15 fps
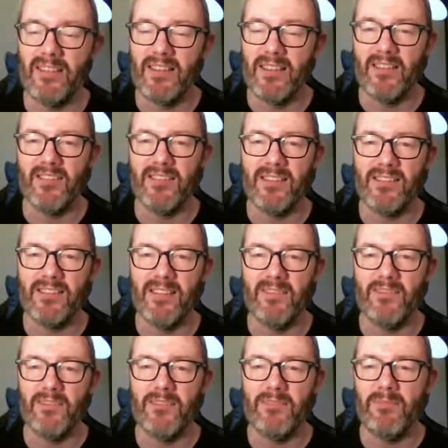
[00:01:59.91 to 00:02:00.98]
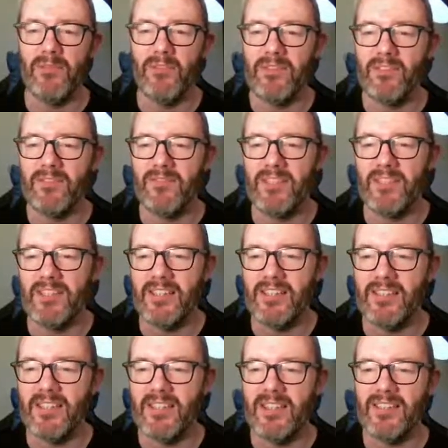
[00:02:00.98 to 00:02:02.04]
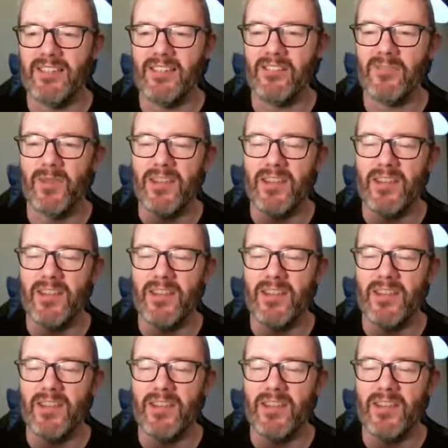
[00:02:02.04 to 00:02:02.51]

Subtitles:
They got their 7th point of the season against us with a